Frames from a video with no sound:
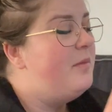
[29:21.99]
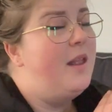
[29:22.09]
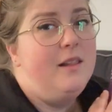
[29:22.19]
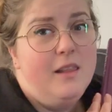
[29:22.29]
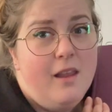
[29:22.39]

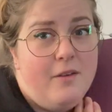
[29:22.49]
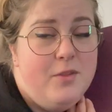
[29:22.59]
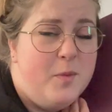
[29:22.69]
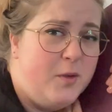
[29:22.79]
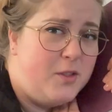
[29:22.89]
love
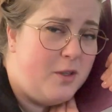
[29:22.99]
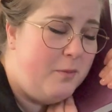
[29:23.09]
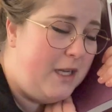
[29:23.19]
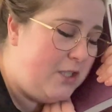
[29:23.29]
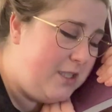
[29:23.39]
the book so
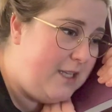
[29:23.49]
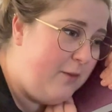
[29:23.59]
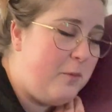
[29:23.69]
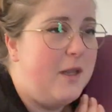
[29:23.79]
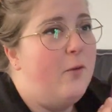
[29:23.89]
much it's
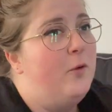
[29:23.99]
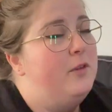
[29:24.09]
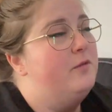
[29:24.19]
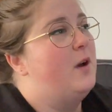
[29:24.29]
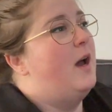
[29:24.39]
given me all
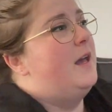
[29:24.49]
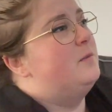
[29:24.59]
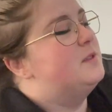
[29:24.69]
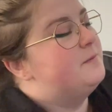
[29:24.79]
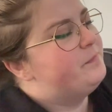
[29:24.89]
the
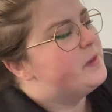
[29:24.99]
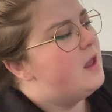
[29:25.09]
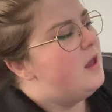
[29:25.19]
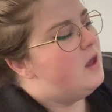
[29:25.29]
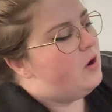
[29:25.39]
vibes
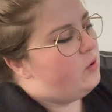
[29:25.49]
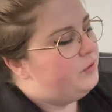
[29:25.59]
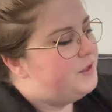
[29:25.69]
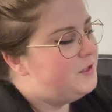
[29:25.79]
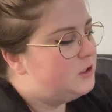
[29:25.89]
all
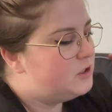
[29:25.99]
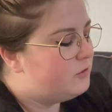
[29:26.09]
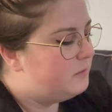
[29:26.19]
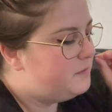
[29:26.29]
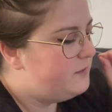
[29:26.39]
the
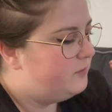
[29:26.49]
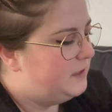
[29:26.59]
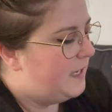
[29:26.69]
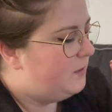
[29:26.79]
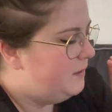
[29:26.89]
descriptive
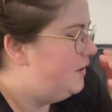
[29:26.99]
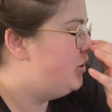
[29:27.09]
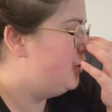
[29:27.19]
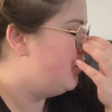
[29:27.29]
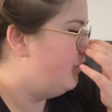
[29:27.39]
language
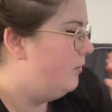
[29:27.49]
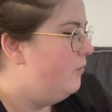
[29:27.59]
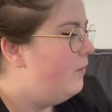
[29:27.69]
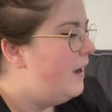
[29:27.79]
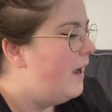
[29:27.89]

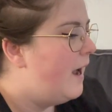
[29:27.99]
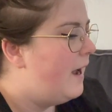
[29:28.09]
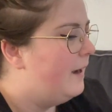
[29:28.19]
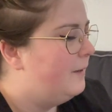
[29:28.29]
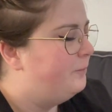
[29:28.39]
too.
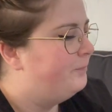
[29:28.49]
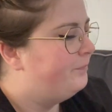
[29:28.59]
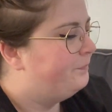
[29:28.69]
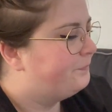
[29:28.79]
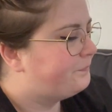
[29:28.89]
Um,
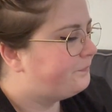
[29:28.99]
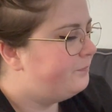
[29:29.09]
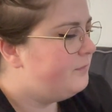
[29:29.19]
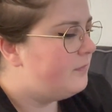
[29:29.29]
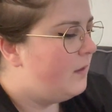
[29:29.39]

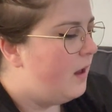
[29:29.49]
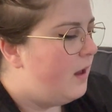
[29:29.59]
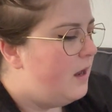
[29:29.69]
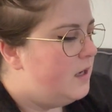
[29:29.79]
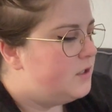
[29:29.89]

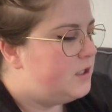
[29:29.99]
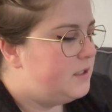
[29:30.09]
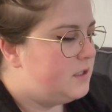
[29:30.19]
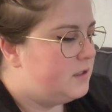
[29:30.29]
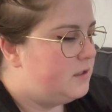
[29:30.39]
she
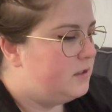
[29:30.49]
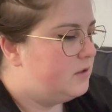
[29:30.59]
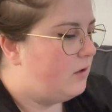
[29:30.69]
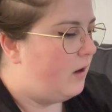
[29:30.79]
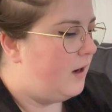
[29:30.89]
just
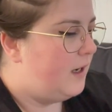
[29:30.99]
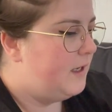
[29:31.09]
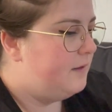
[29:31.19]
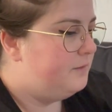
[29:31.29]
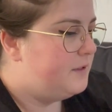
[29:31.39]

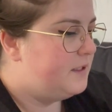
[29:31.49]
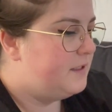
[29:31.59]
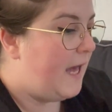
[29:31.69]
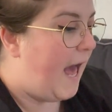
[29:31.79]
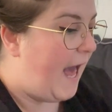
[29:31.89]
described
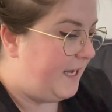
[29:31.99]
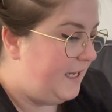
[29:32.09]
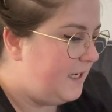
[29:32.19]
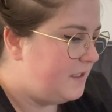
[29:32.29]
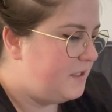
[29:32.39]
the
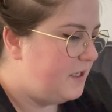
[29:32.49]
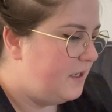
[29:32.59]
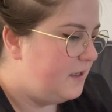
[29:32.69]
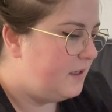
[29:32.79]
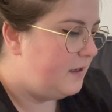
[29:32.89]
addict
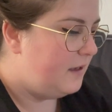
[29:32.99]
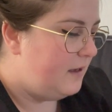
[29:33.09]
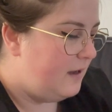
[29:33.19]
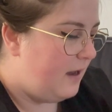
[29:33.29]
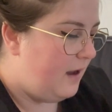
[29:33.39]

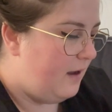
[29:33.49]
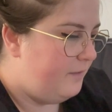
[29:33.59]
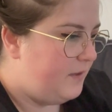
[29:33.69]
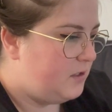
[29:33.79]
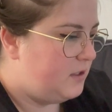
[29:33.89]

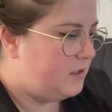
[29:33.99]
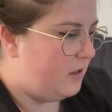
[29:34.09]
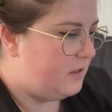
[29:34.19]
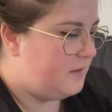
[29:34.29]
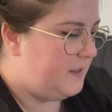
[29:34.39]
um, that she's
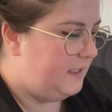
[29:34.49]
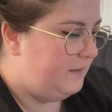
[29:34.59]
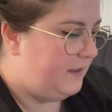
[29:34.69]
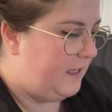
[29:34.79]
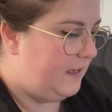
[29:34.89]
going to be
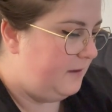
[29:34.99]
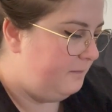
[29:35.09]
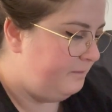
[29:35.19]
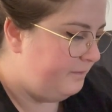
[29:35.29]
living in